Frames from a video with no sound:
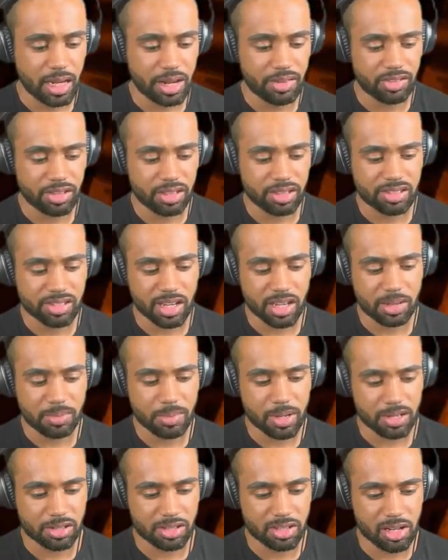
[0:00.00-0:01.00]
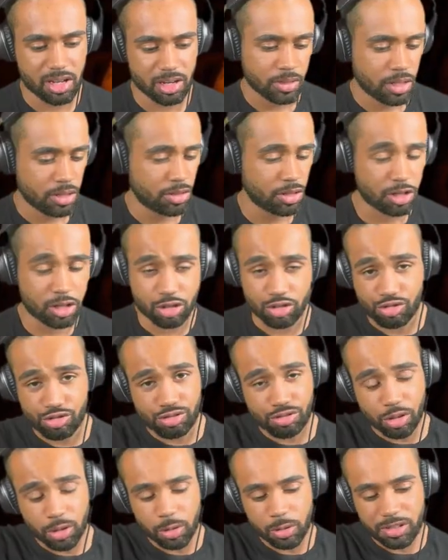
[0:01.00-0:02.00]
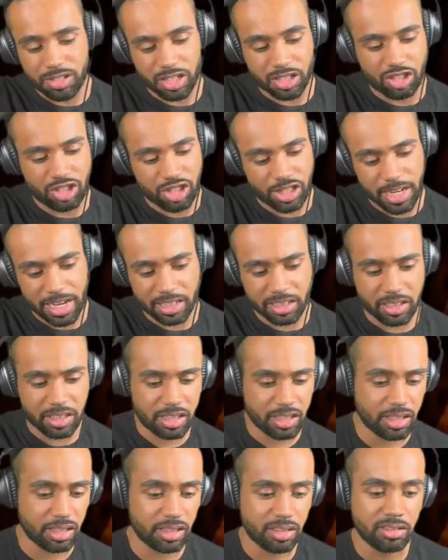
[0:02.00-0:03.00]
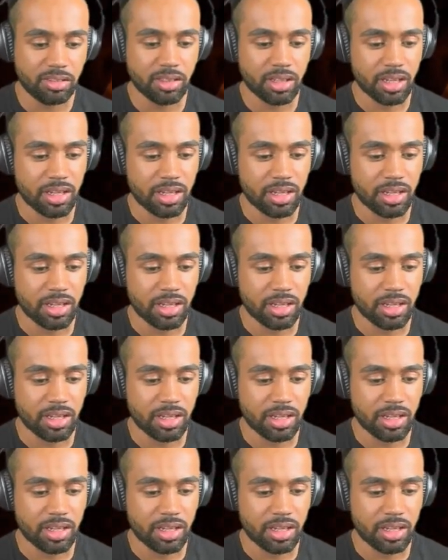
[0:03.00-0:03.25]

Everything's getting messed up. The controls are janky.